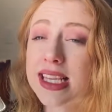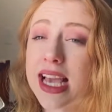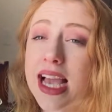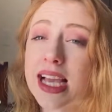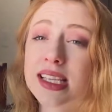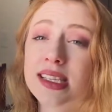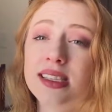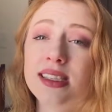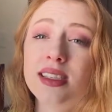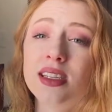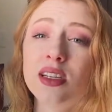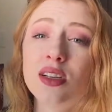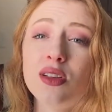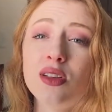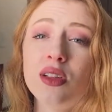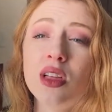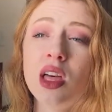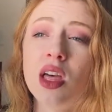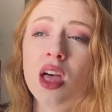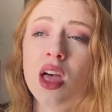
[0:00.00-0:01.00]
I
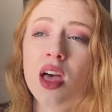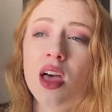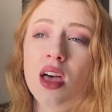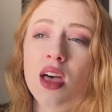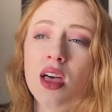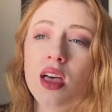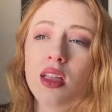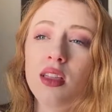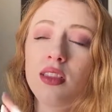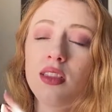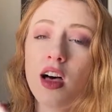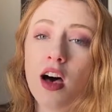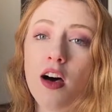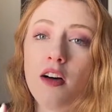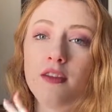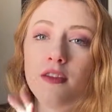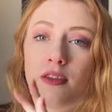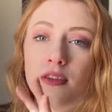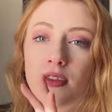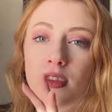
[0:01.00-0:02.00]
still
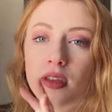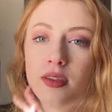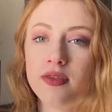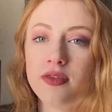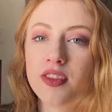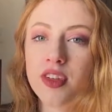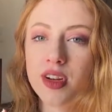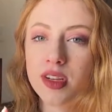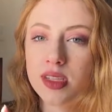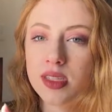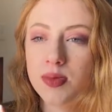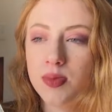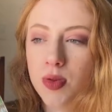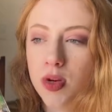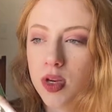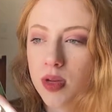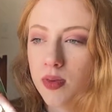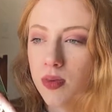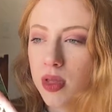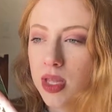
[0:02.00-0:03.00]
love the first
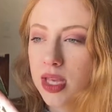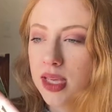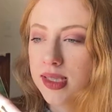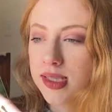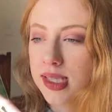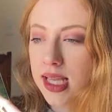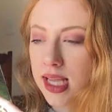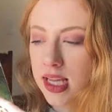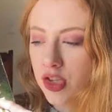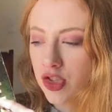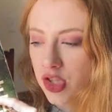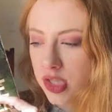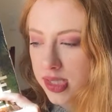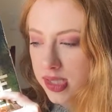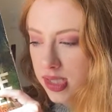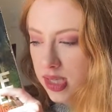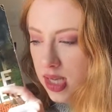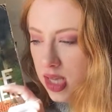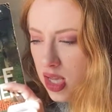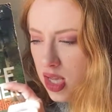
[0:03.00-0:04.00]
book because like just
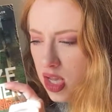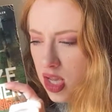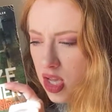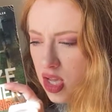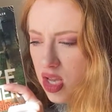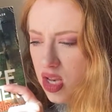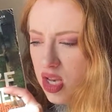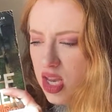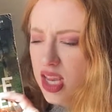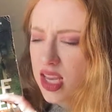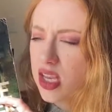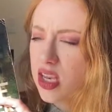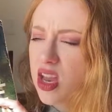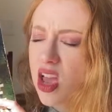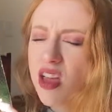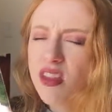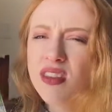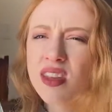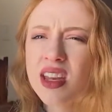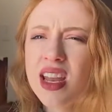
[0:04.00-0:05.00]

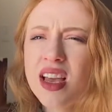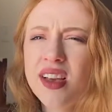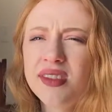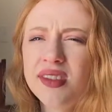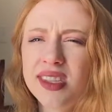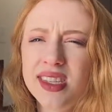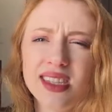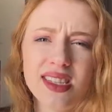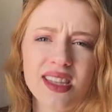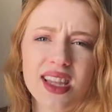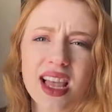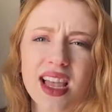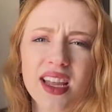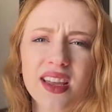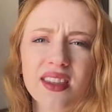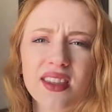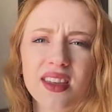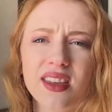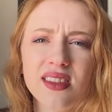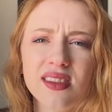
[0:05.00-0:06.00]
nothing else is like
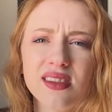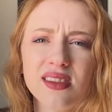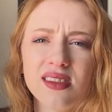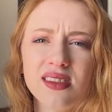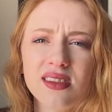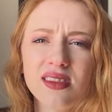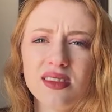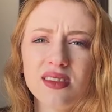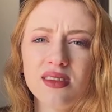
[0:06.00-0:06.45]
this.